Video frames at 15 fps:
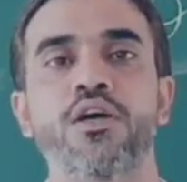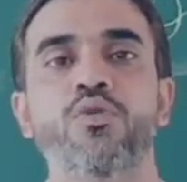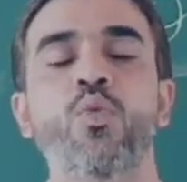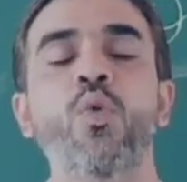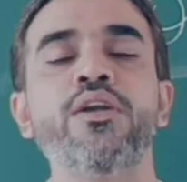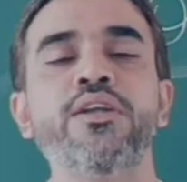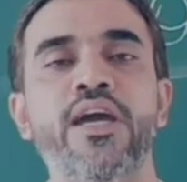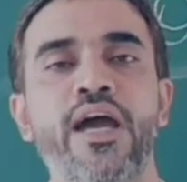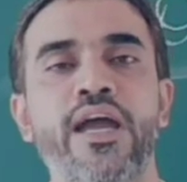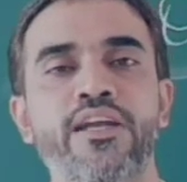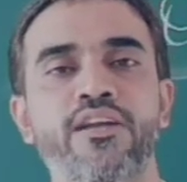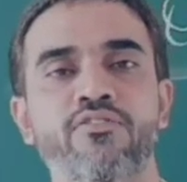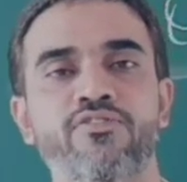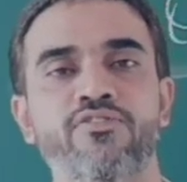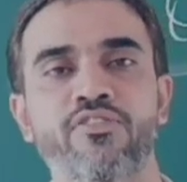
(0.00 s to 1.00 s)
what
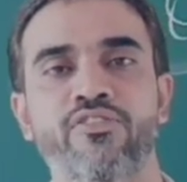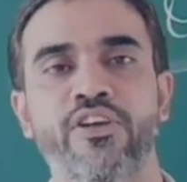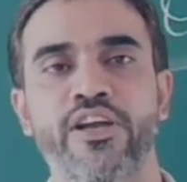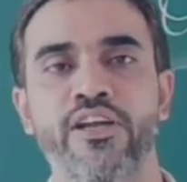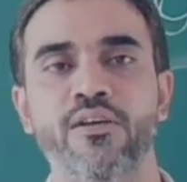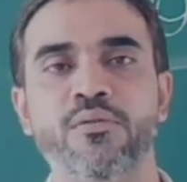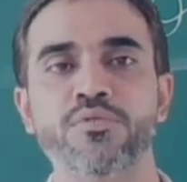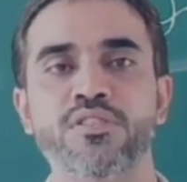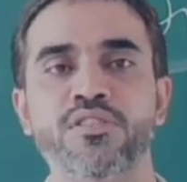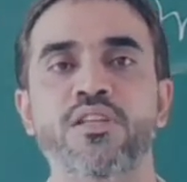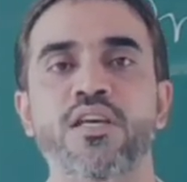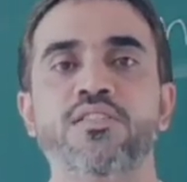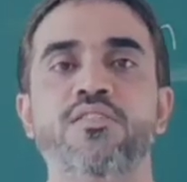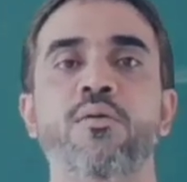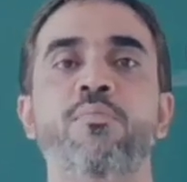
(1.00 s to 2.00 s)
kind of the freedoms
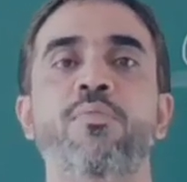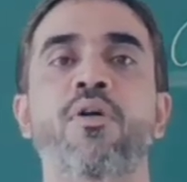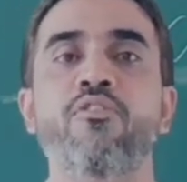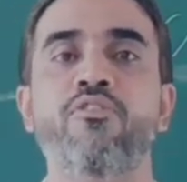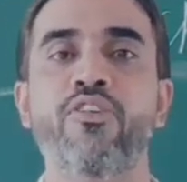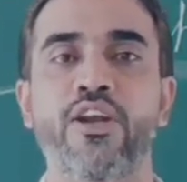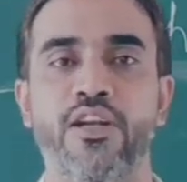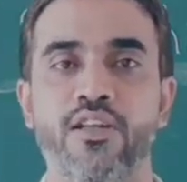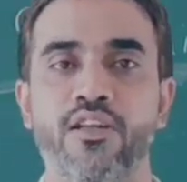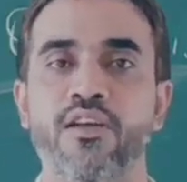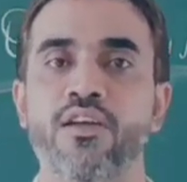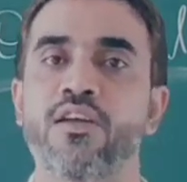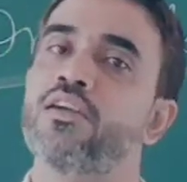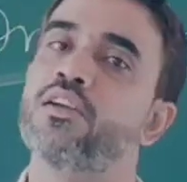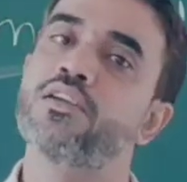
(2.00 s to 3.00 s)
does the
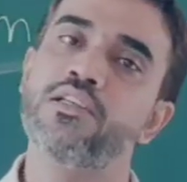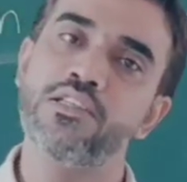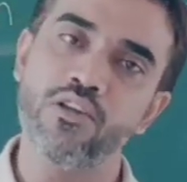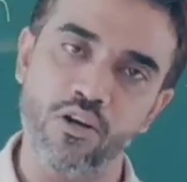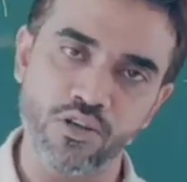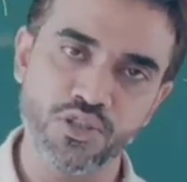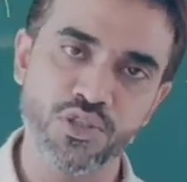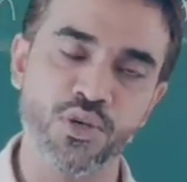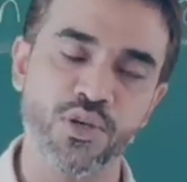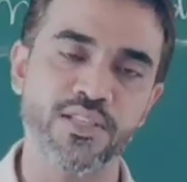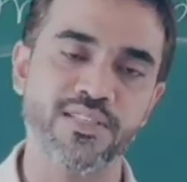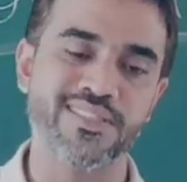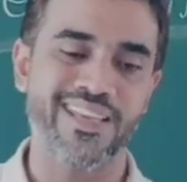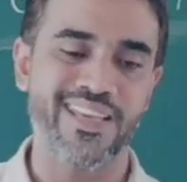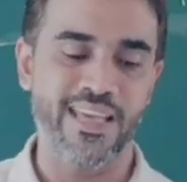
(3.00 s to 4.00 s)
prophet talks to
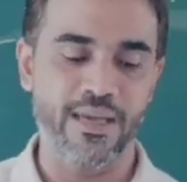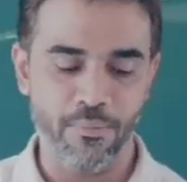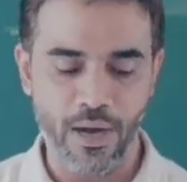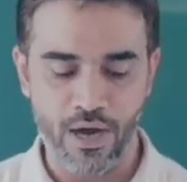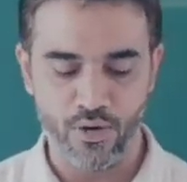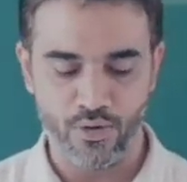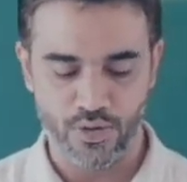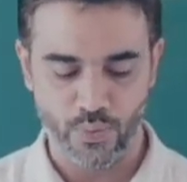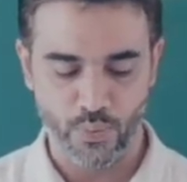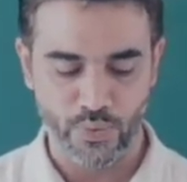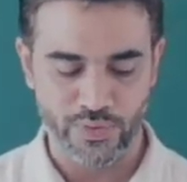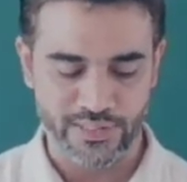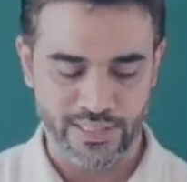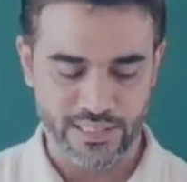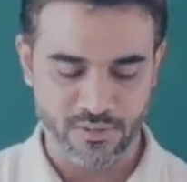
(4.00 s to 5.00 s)
us about
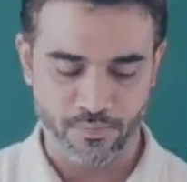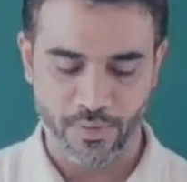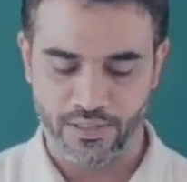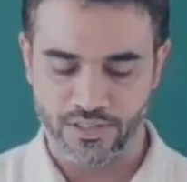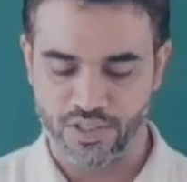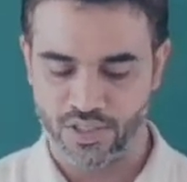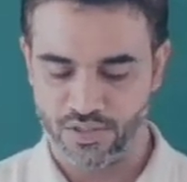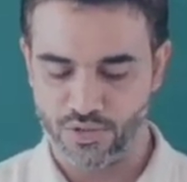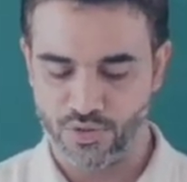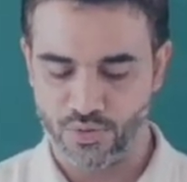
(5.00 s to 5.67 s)
with respect to